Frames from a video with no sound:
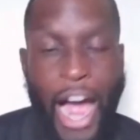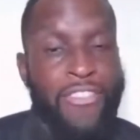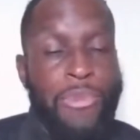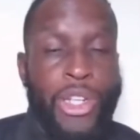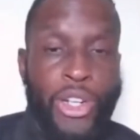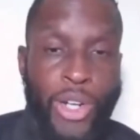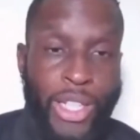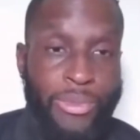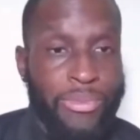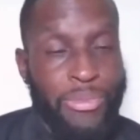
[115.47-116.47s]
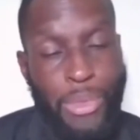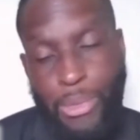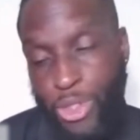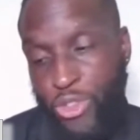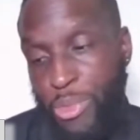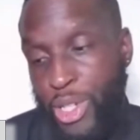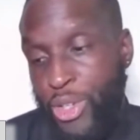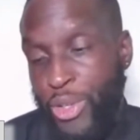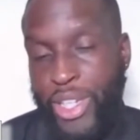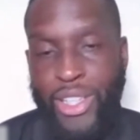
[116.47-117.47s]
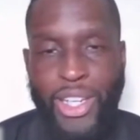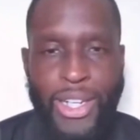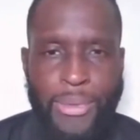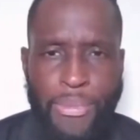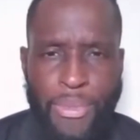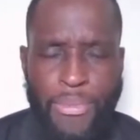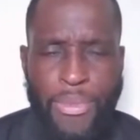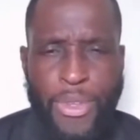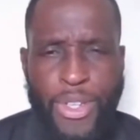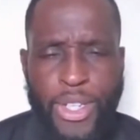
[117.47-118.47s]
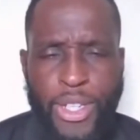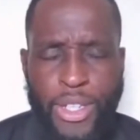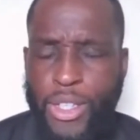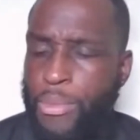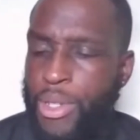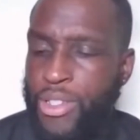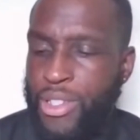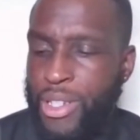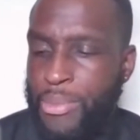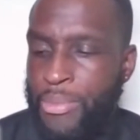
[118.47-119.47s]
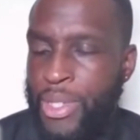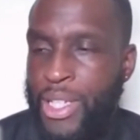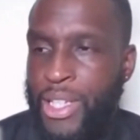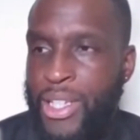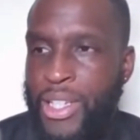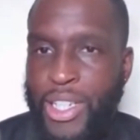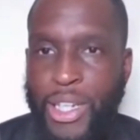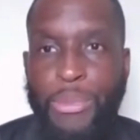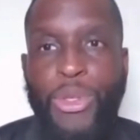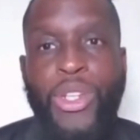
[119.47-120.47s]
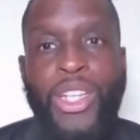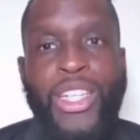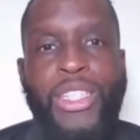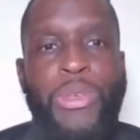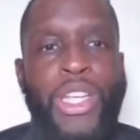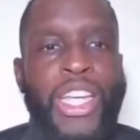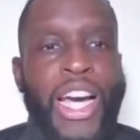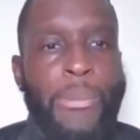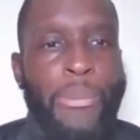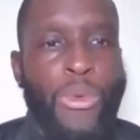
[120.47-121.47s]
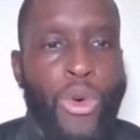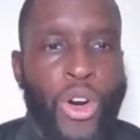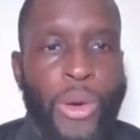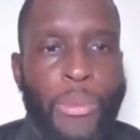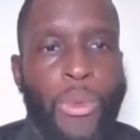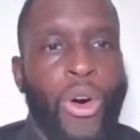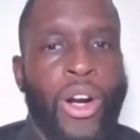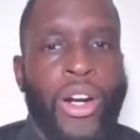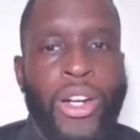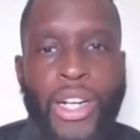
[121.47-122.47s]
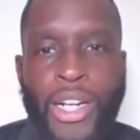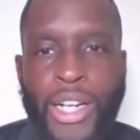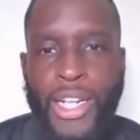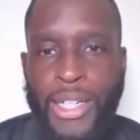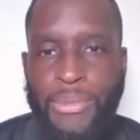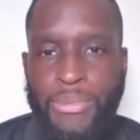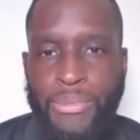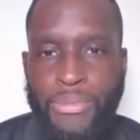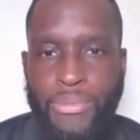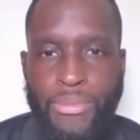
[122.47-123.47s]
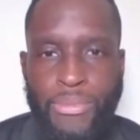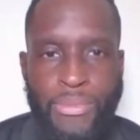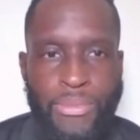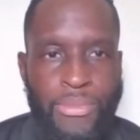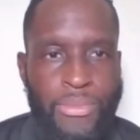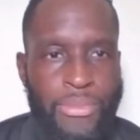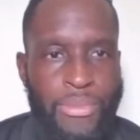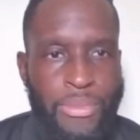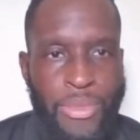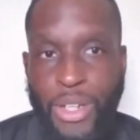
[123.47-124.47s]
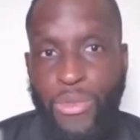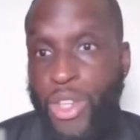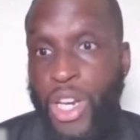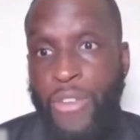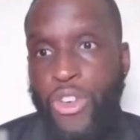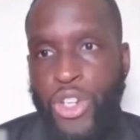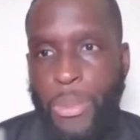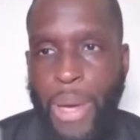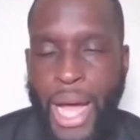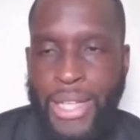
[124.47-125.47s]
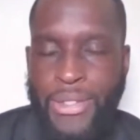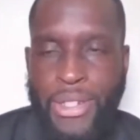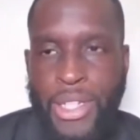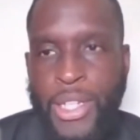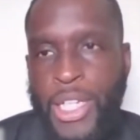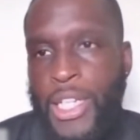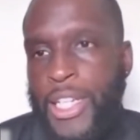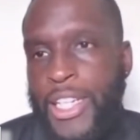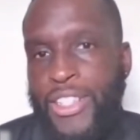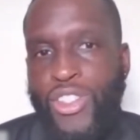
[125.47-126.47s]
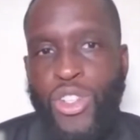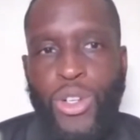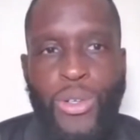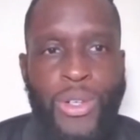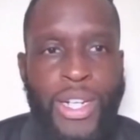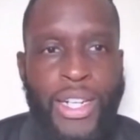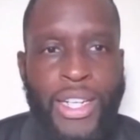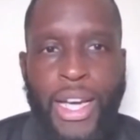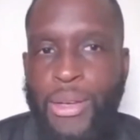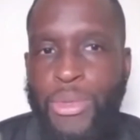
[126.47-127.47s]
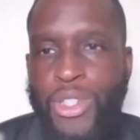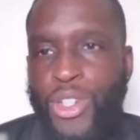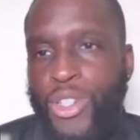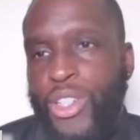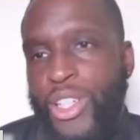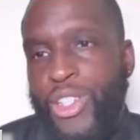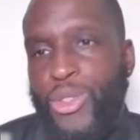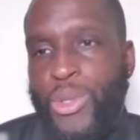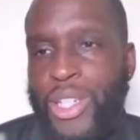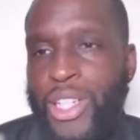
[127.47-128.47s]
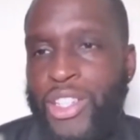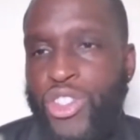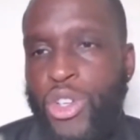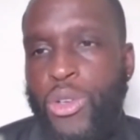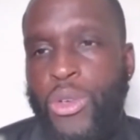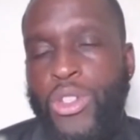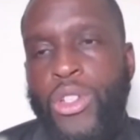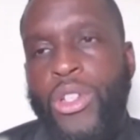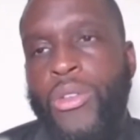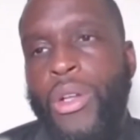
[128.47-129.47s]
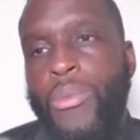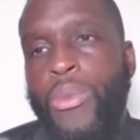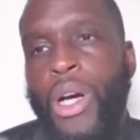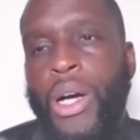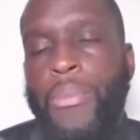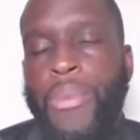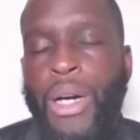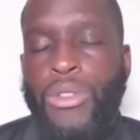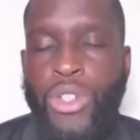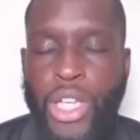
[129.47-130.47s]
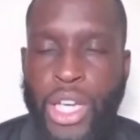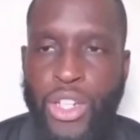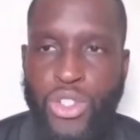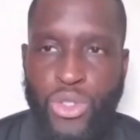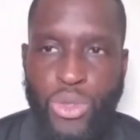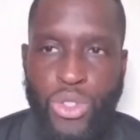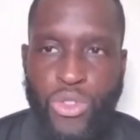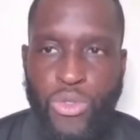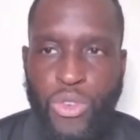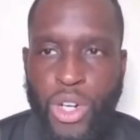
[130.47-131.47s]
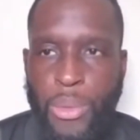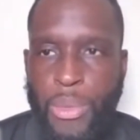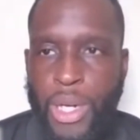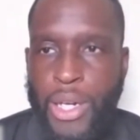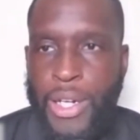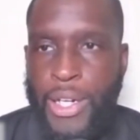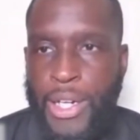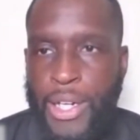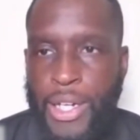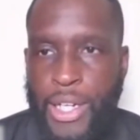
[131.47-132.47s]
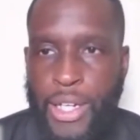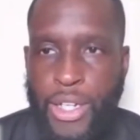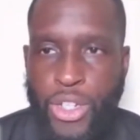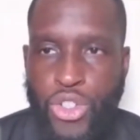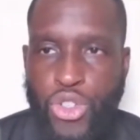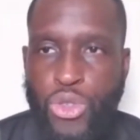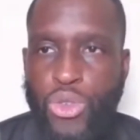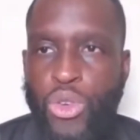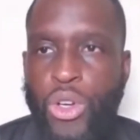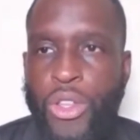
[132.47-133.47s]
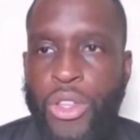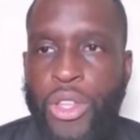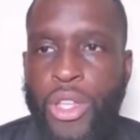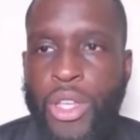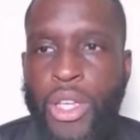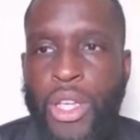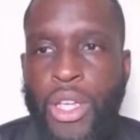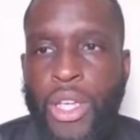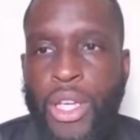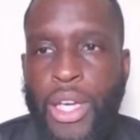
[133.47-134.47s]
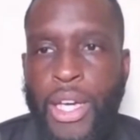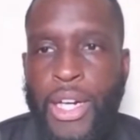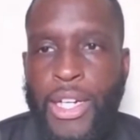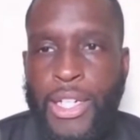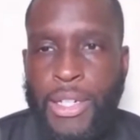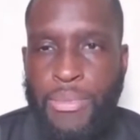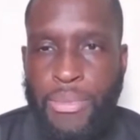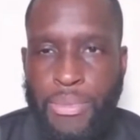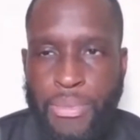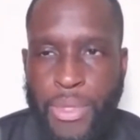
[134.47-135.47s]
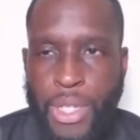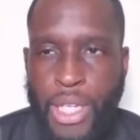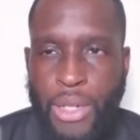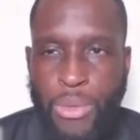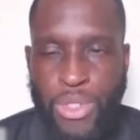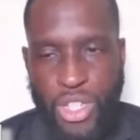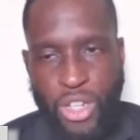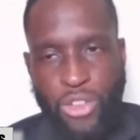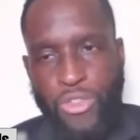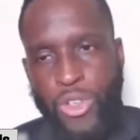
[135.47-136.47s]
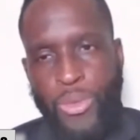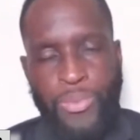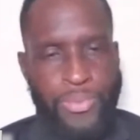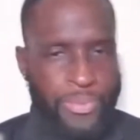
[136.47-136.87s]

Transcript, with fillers: I've been hearing, maybe you've been hearing um the the Muslim community speaking out more and more um, than than I've heard in the past. And so, uh, yeah, we took a look into it. And so, uh, um, I was looking at a source from uh, True North, um, and it was an interview